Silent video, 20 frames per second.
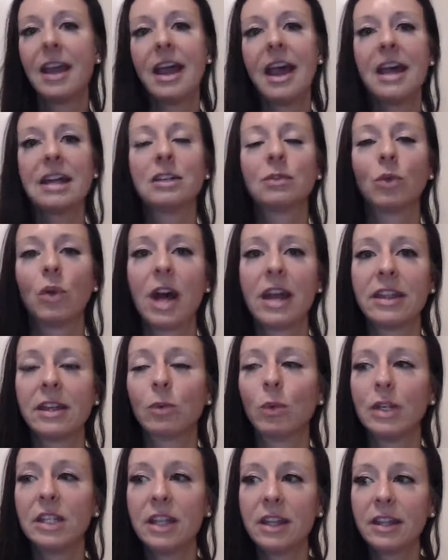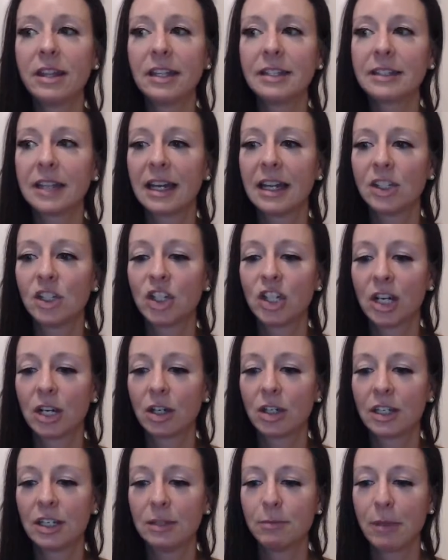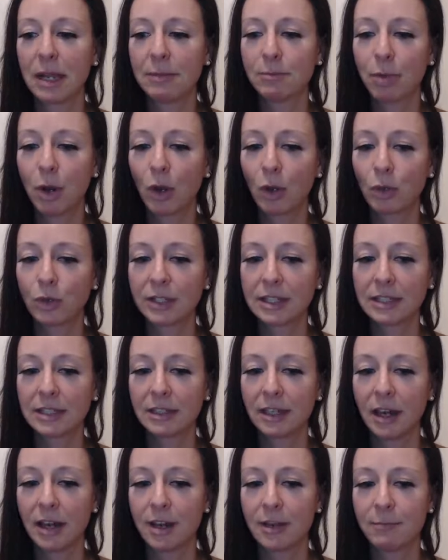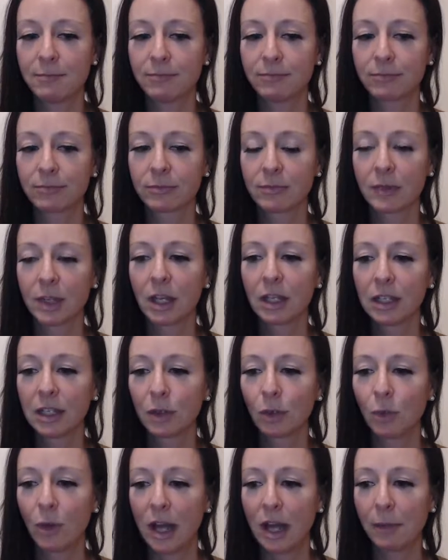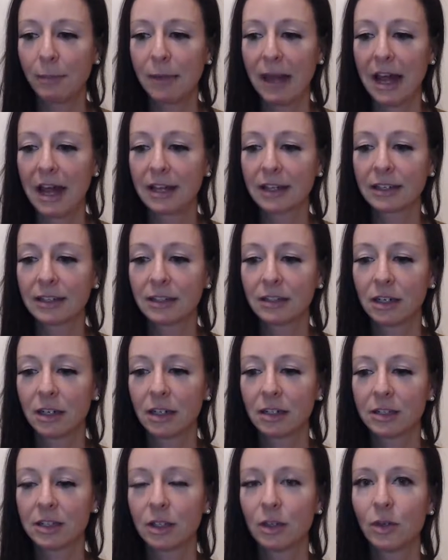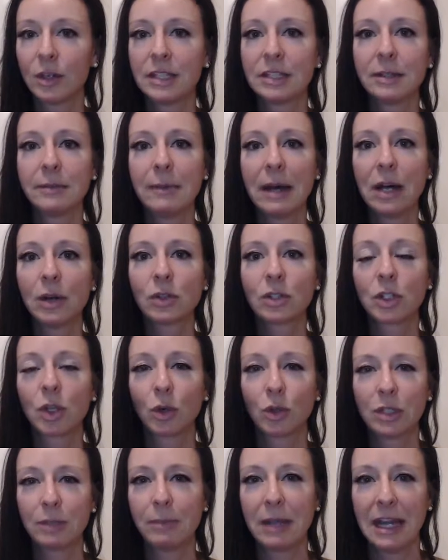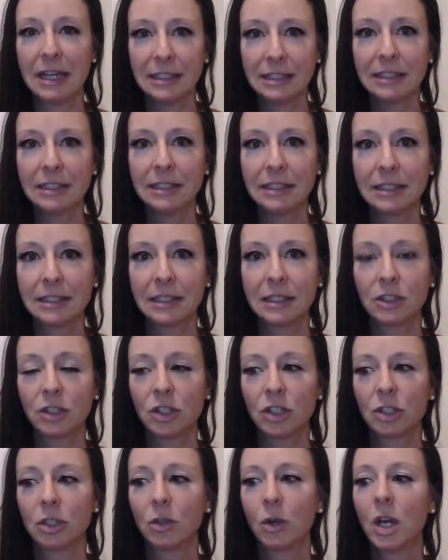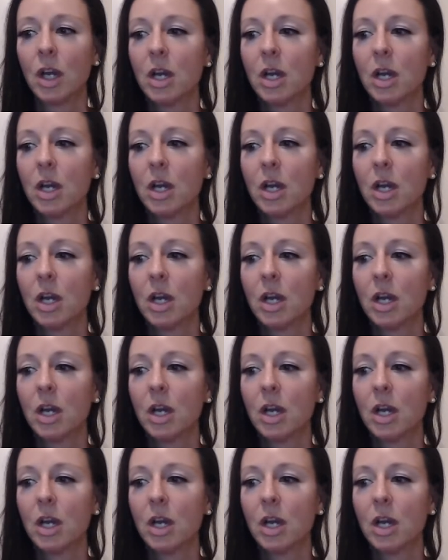And I think one of the things I had shared in my post a little while back also is about codependency too.